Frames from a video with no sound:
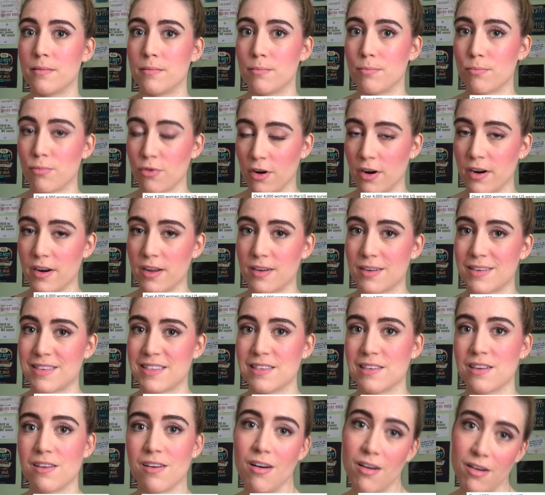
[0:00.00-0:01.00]
products
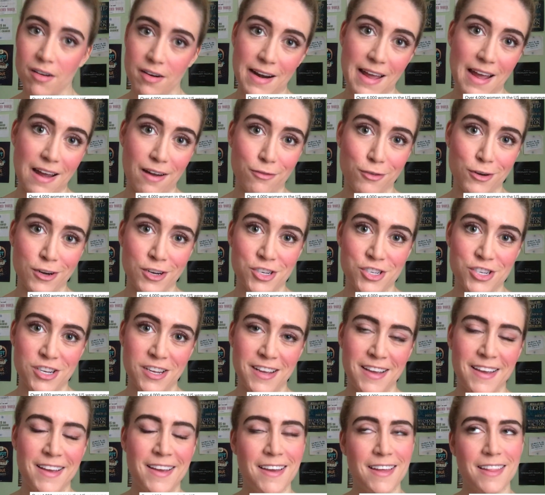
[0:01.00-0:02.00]
on average.
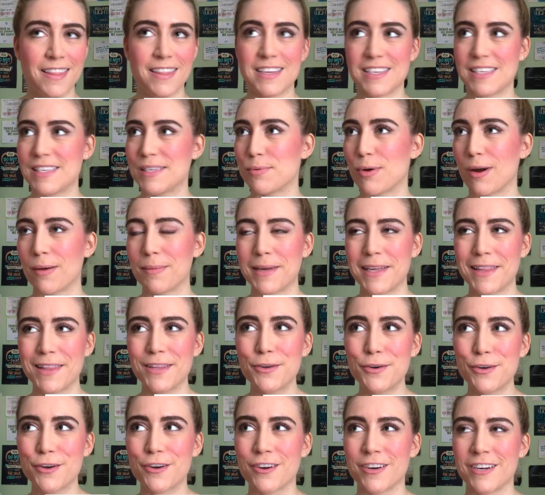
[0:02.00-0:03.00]
This is probably
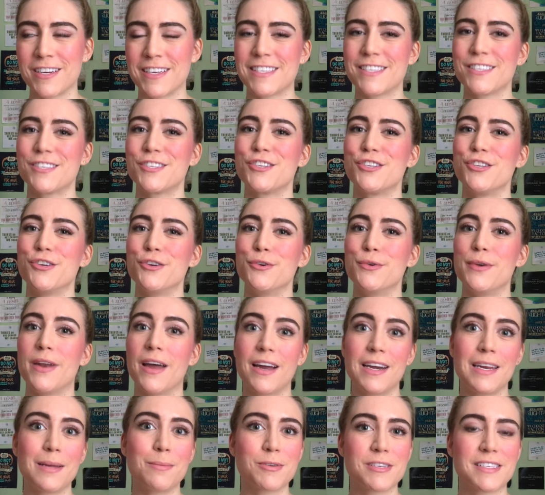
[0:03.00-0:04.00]
ludicrous to
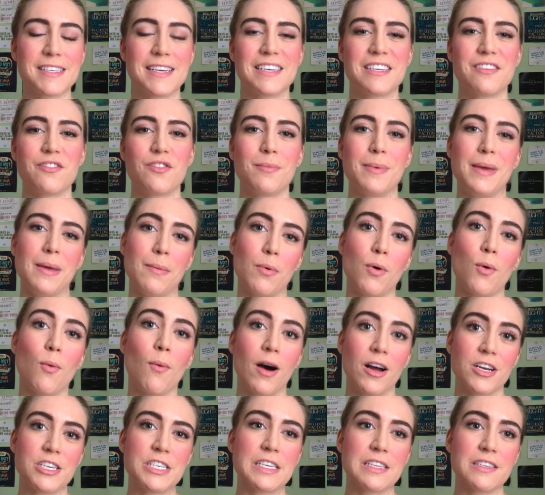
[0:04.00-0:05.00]
90% of the people
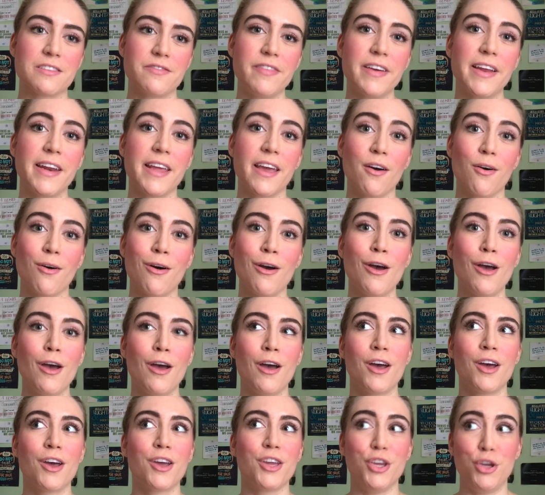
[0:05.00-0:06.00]
watching this video.
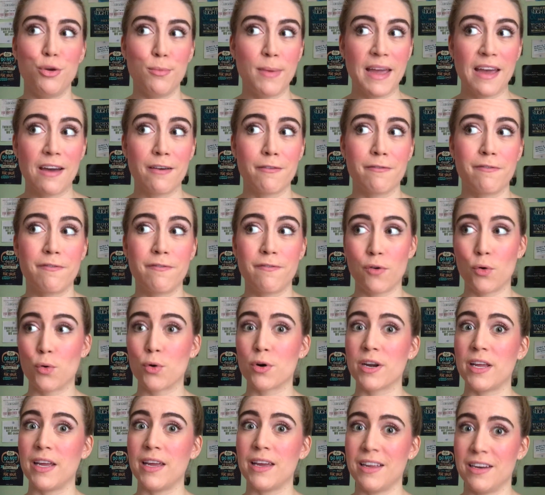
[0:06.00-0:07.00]
You may have
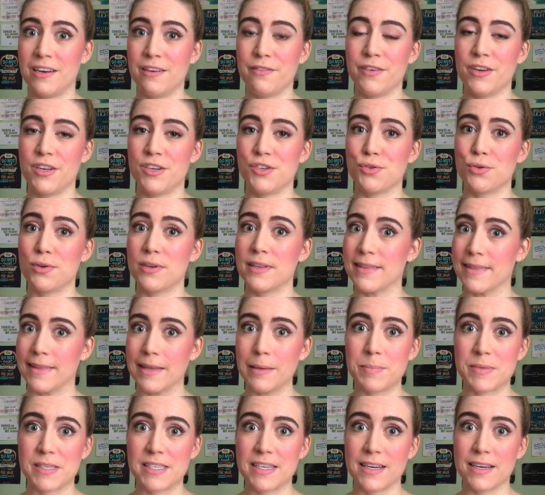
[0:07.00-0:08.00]
40 individual
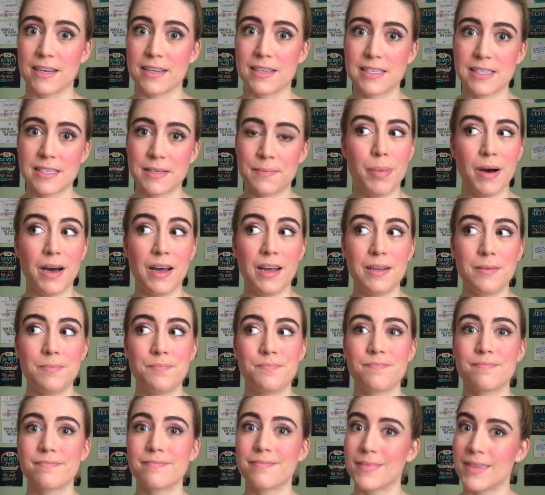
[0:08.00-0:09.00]
lipsticks, but
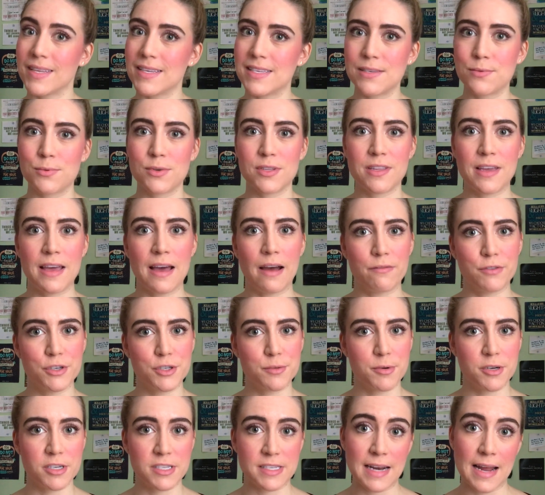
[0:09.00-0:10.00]
this is what the average
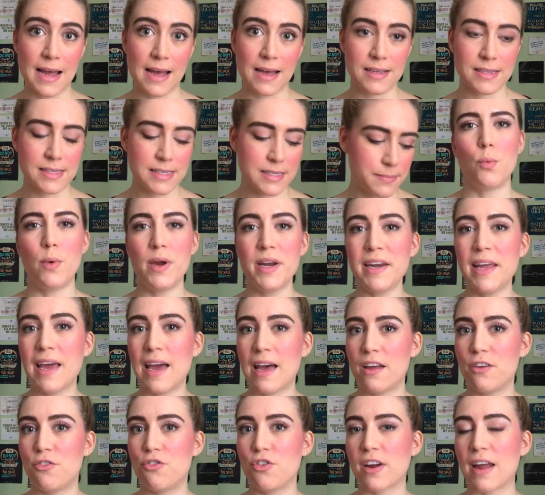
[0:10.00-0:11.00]
person has. Whitney
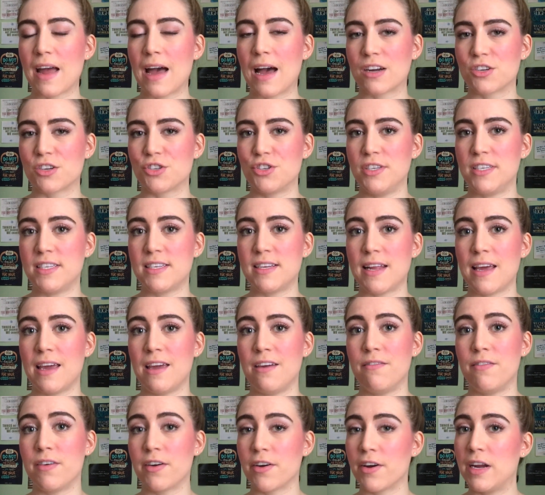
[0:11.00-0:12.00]
Hedrick actually did a
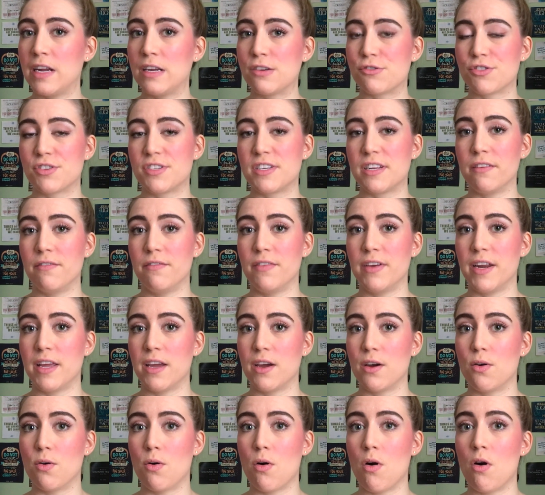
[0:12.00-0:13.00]
very interesting
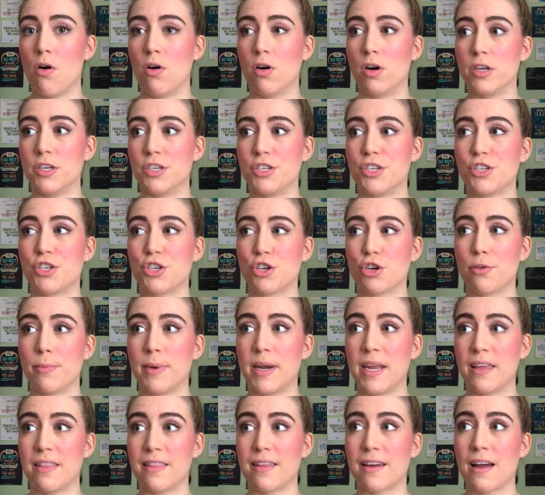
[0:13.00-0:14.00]
video on
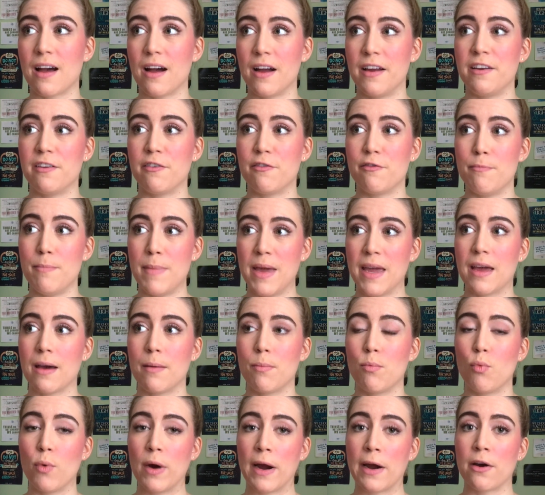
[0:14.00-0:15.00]
determining the kind of makeup
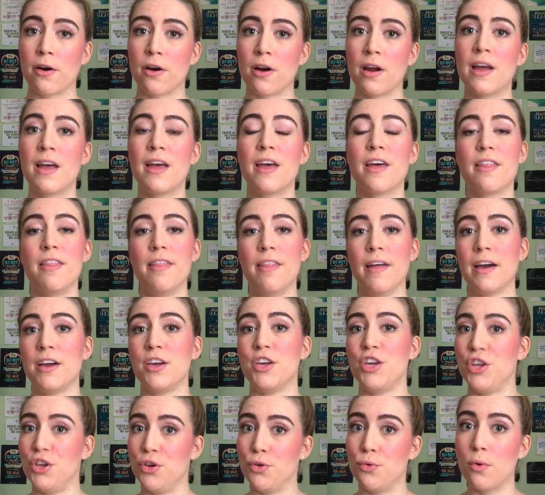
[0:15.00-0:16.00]
wearer
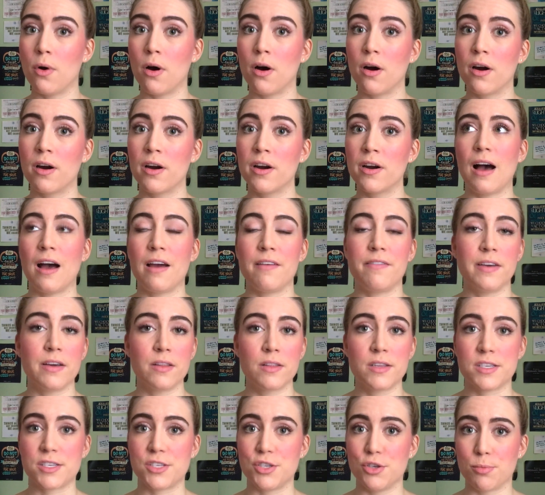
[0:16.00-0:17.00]
that you are. I found
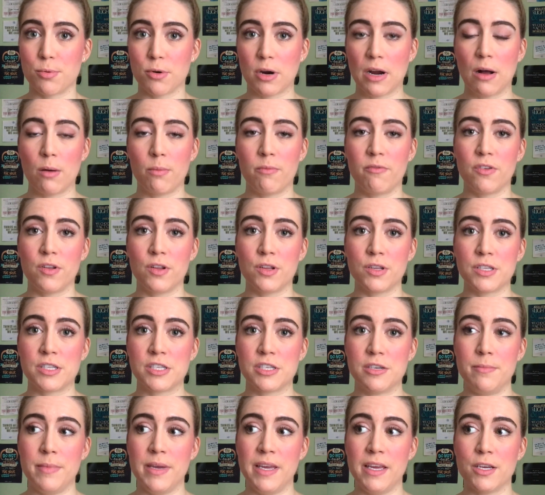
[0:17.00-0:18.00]
this super helpful
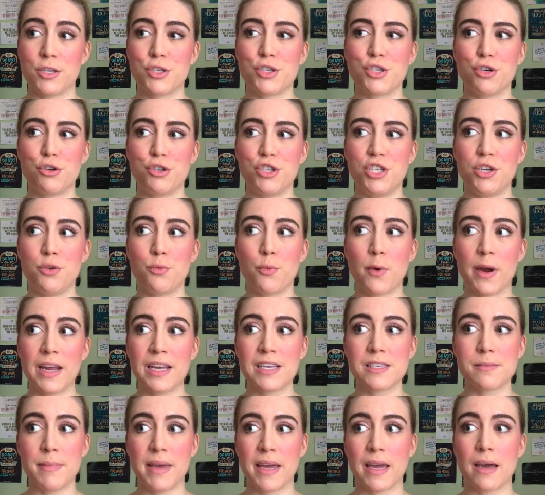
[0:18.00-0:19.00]
to me. So she
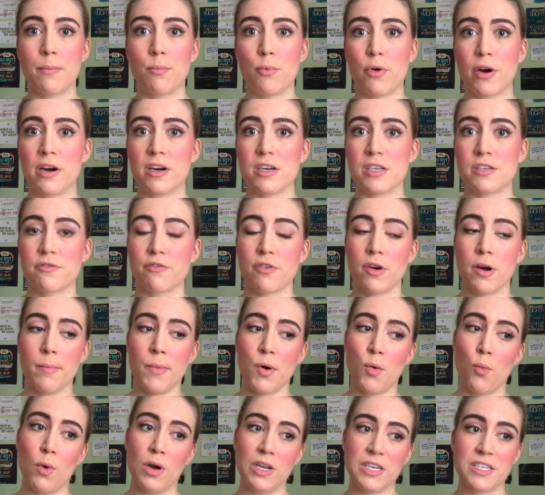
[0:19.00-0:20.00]
ranks makeup wearers from
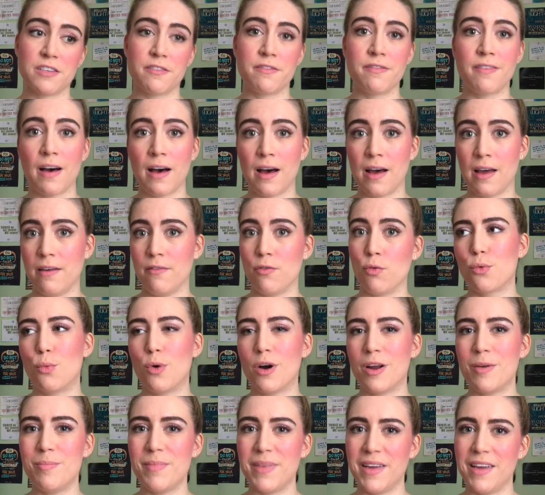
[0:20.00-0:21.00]
1 to 5,
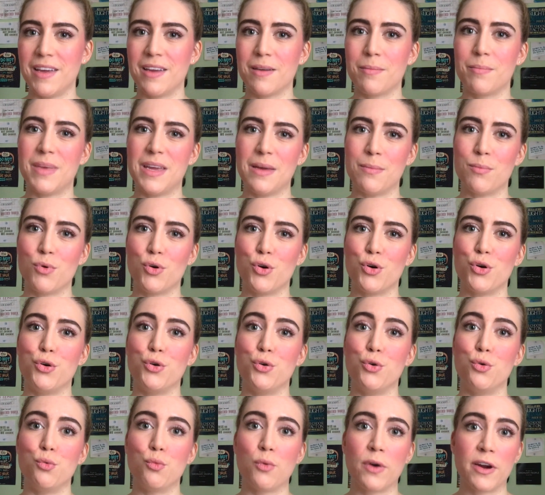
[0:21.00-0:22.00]
1 being people who
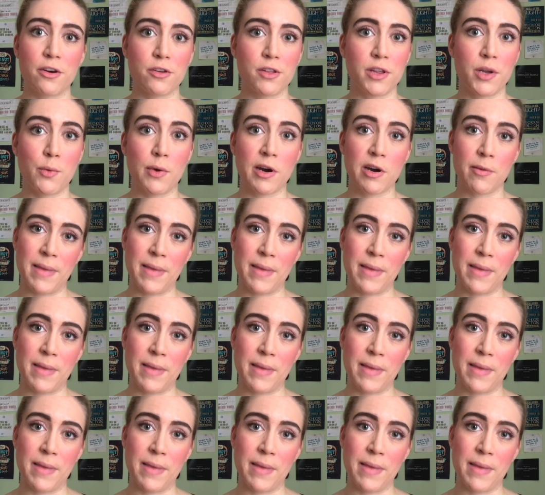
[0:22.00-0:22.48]
rarely wear